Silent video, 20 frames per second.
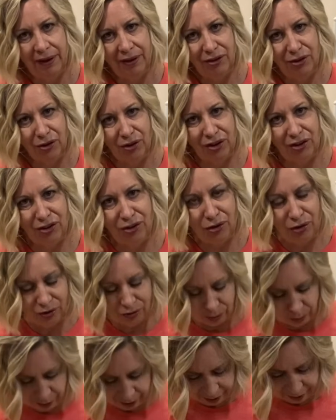You can use
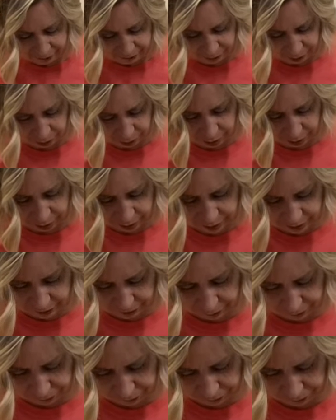whatever kinds
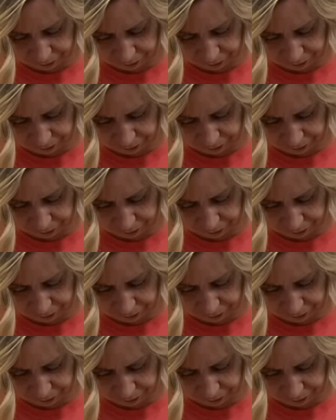of